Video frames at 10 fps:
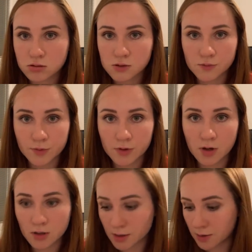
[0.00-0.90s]
Super
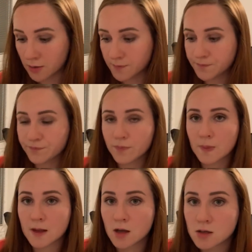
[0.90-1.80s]
hot here.
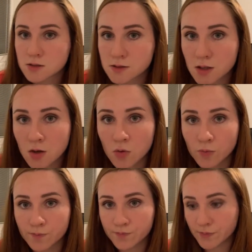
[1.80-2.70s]

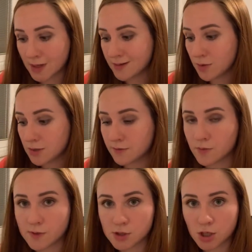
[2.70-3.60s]
So, anybody
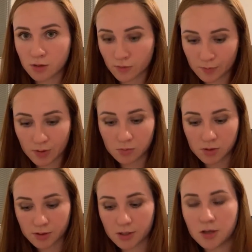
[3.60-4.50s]
from the Czech
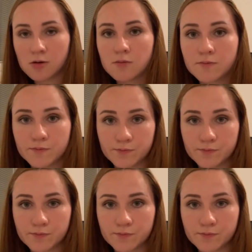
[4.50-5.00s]
Republic here?